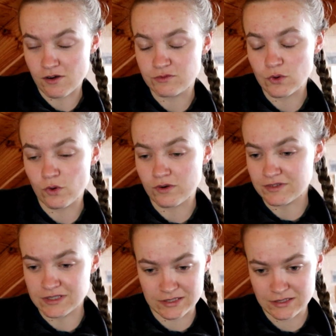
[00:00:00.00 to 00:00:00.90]
of all
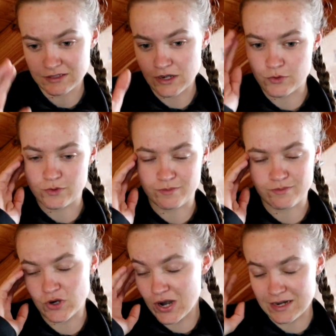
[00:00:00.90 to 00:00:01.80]
of its own
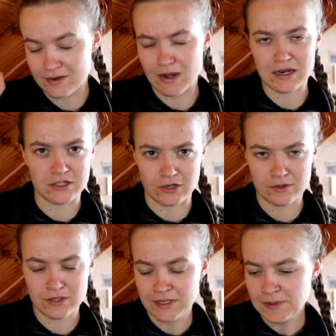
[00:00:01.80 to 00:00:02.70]
brain
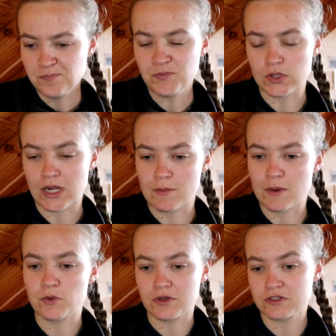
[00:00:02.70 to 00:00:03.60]
matter to come
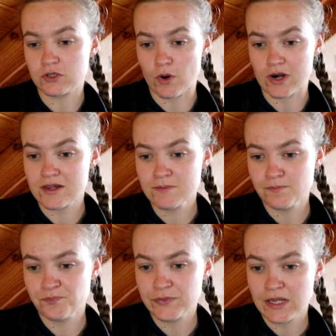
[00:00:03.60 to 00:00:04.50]
up with story.
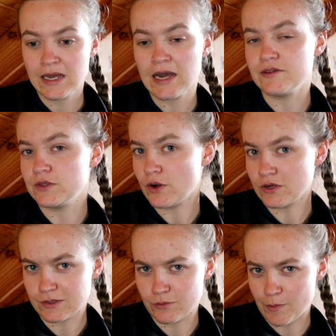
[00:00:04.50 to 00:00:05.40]
And there
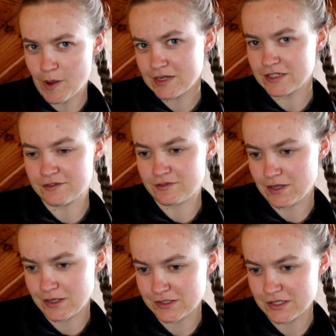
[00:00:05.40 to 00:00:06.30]
are some repetitive
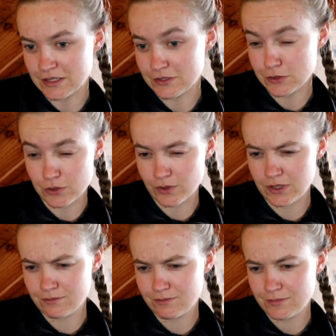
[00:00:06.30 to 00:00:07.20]
things in the
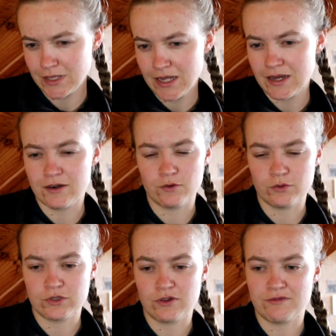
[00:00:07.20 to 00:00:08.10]
story. And
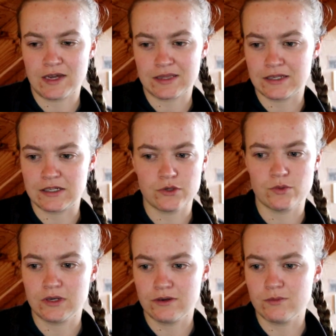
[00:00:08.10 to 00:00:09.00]
also the fact that
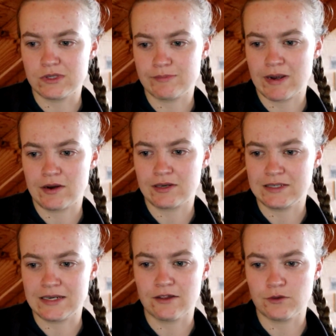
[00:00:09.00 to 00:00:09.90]
Ewan was
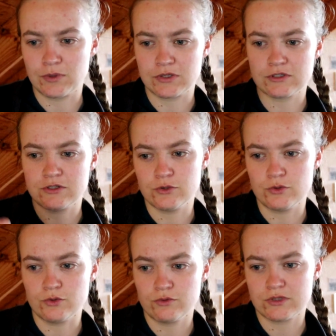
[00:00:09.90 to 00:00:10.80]
apparently now the person
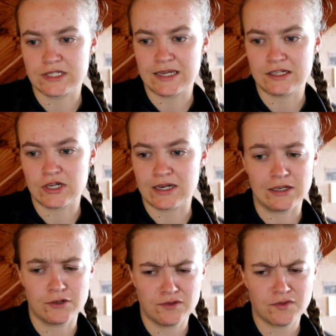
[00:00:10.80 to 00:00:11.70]
who Sage had
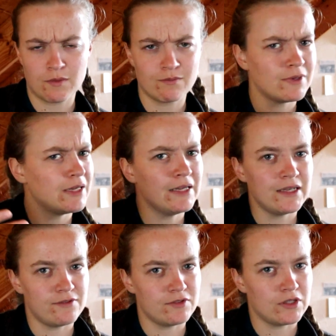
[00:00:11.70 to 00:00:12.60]
learned from,
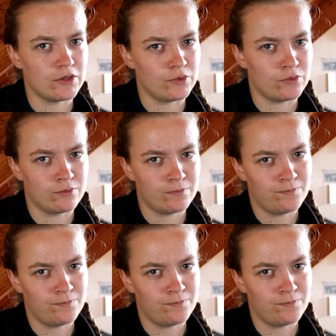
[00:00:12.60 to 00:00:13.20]
even though